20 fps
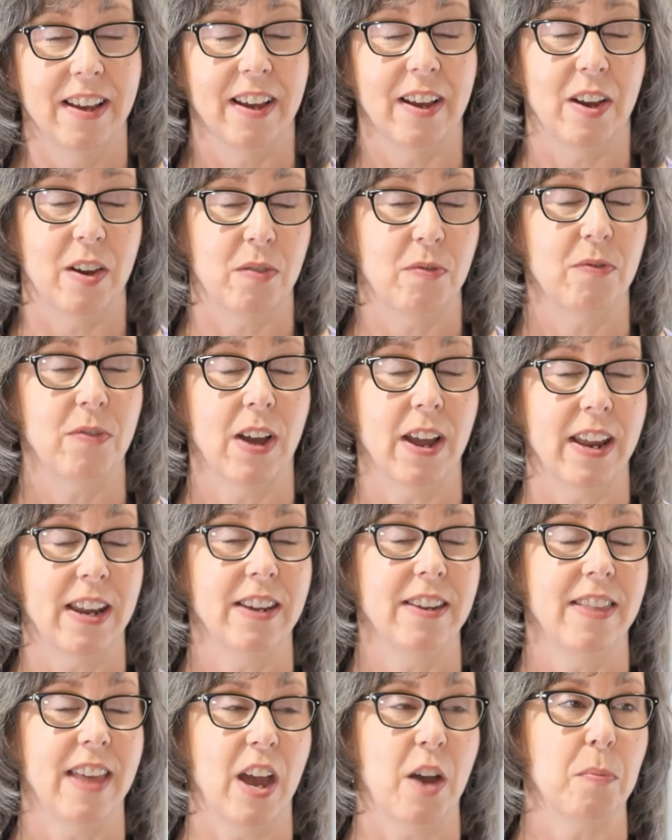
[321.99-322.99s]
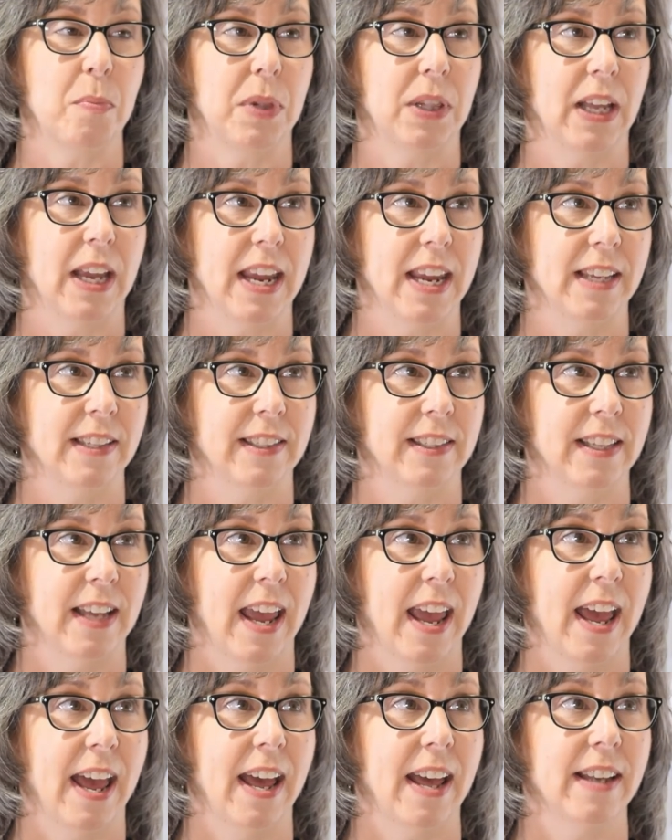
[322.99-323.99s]
uh, find that place
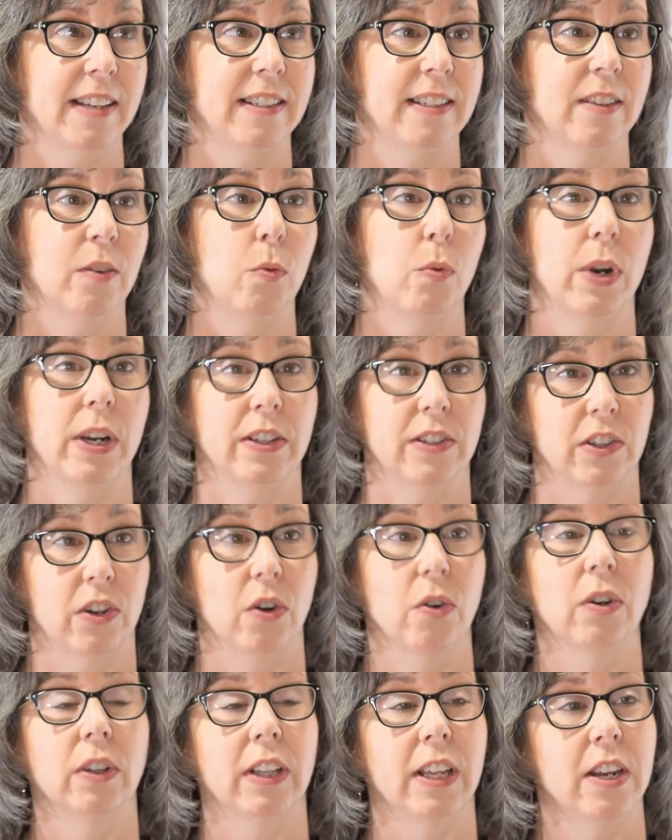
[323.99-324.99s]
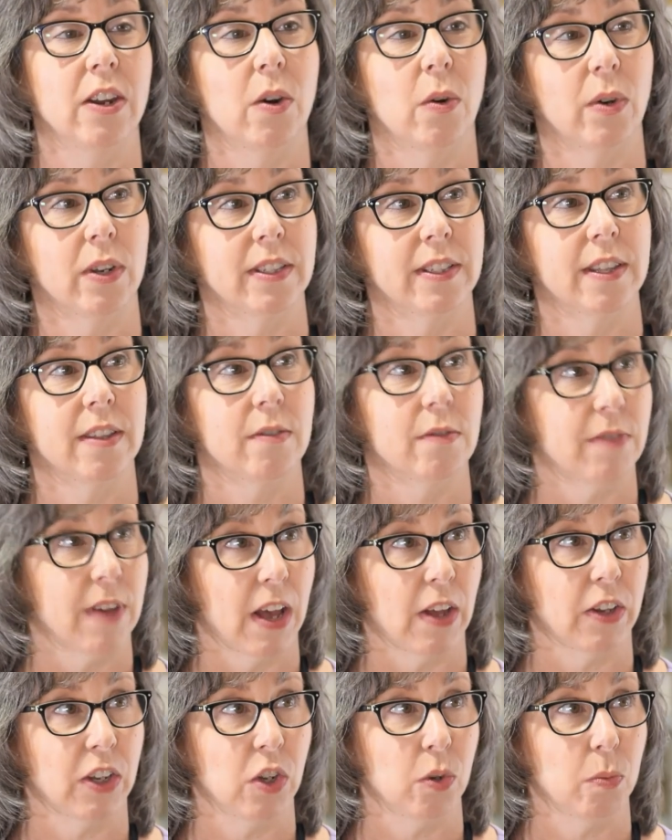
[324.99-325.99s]
at what is currently known as the
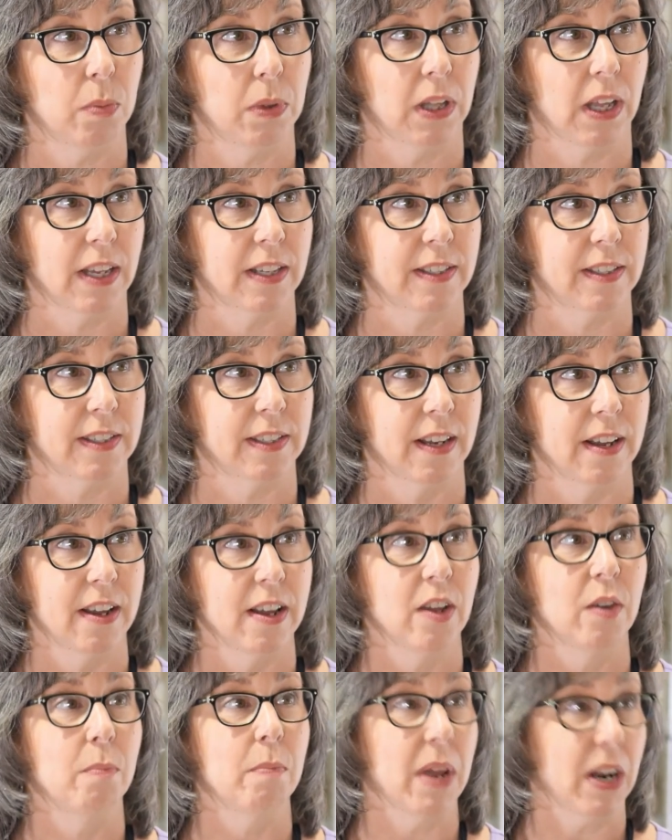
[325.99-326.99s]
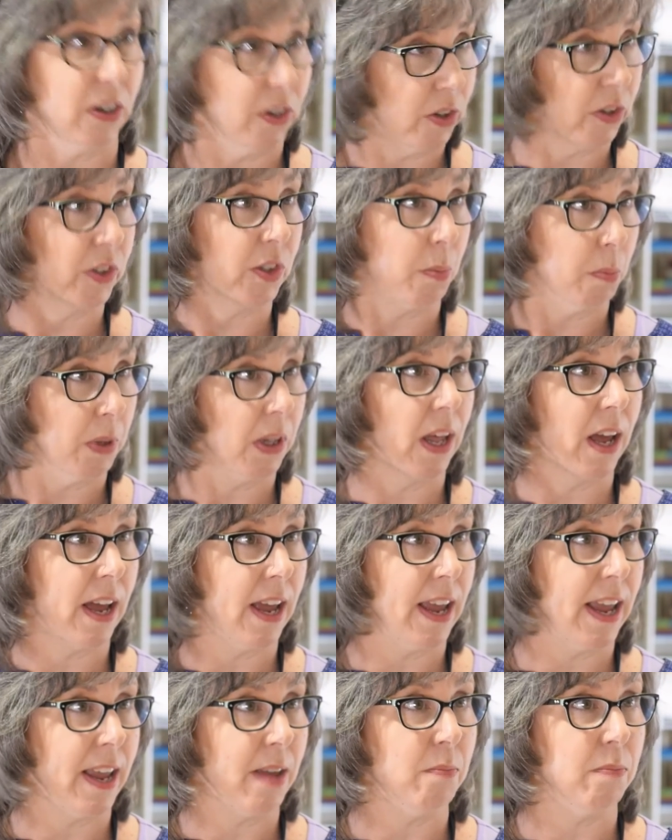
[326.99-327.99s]
Value Plus medical
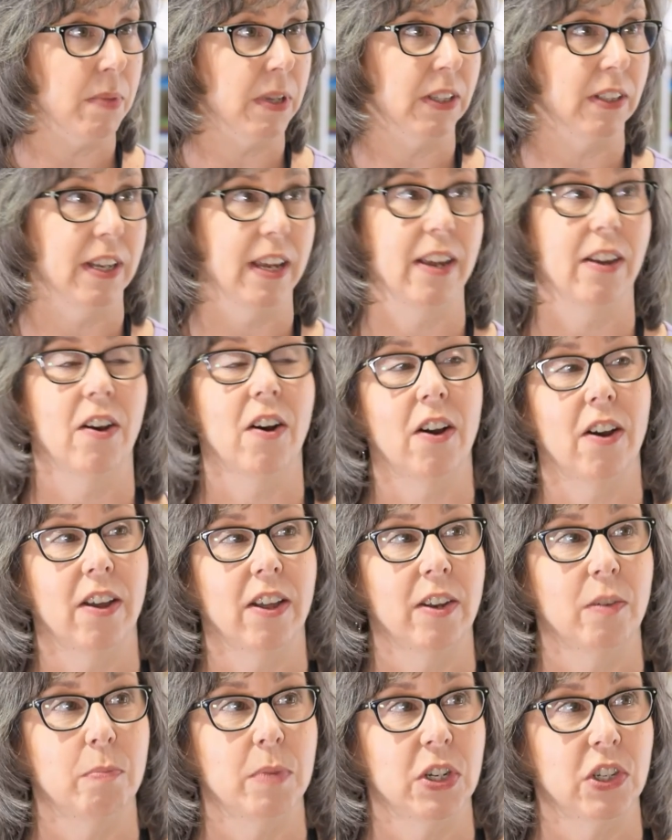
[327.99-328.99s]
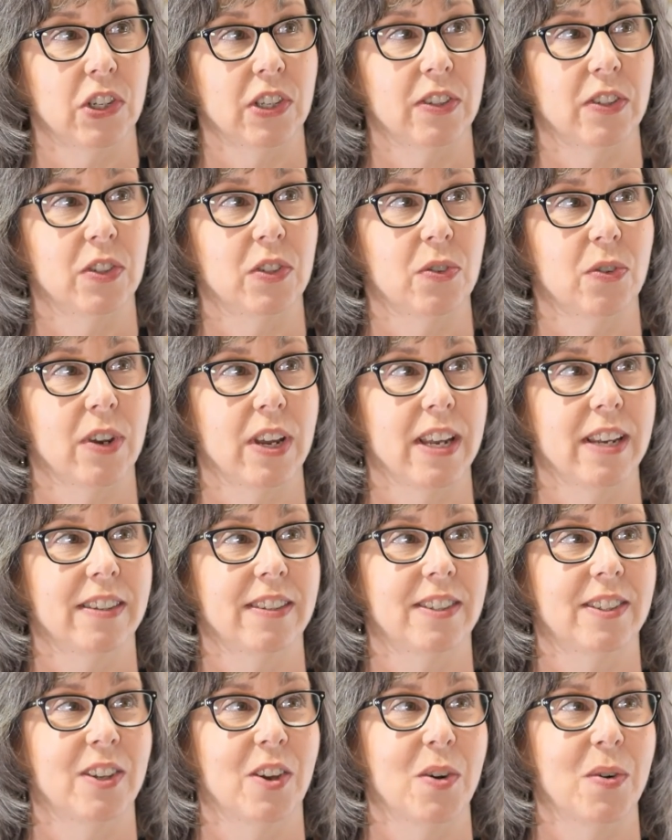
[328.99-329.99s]
supply sure. building on Mission Street.
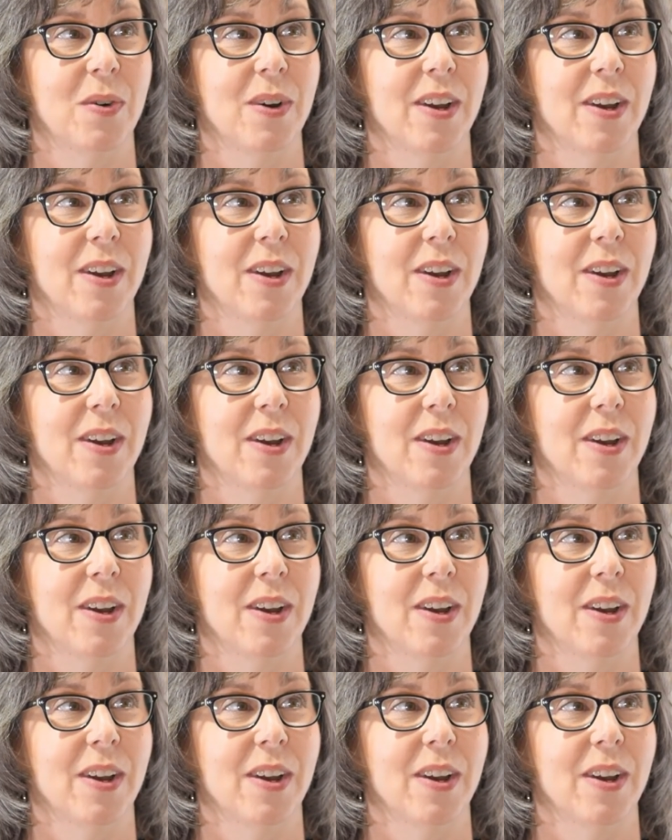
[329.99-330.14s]
Okay. So